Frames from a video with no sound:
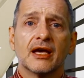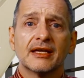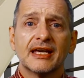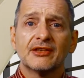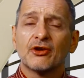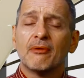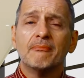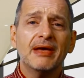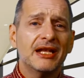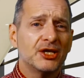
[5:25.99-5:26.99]
Again, there are
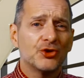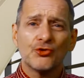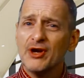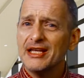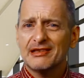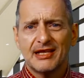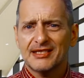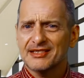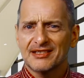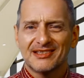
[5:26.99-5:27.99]
many great
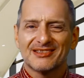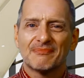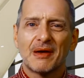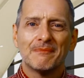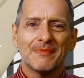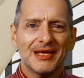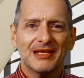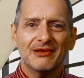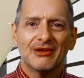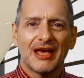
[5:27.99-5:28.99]
lessons by
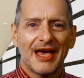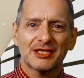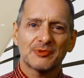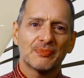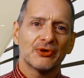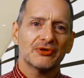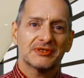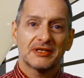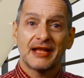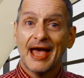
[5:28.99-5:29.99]
many
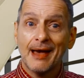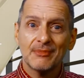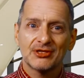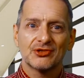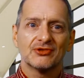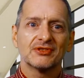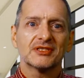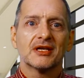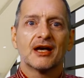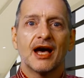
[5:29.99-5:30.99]
experts and
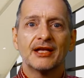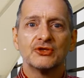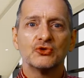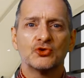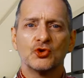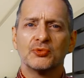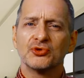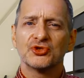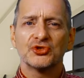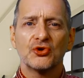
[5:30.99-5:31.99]
amateurs on YouTube
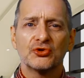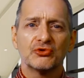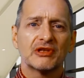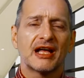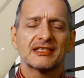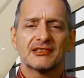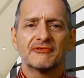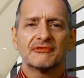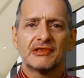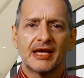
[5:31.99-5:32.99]
who show you lots
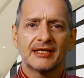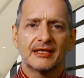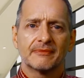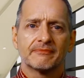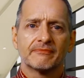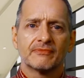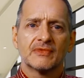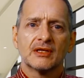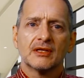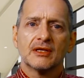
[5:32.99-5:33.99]
of lighting.
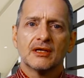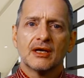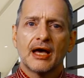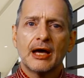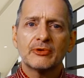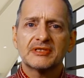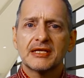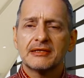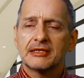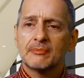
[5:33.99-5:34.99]
I would
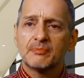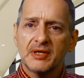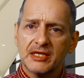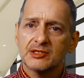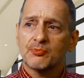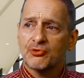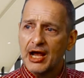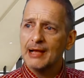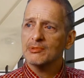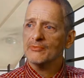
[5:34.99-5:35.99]
say that the biggest
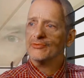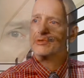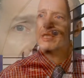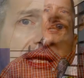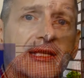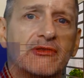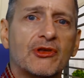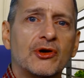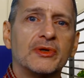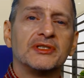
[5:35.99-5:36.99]
problem for lighting
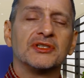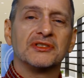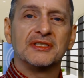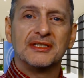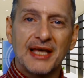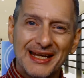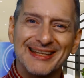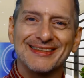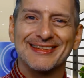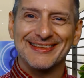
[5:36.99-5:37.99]
though is just
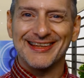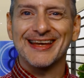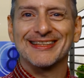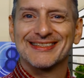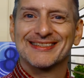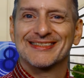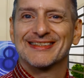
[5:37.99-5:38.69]
getting the lights.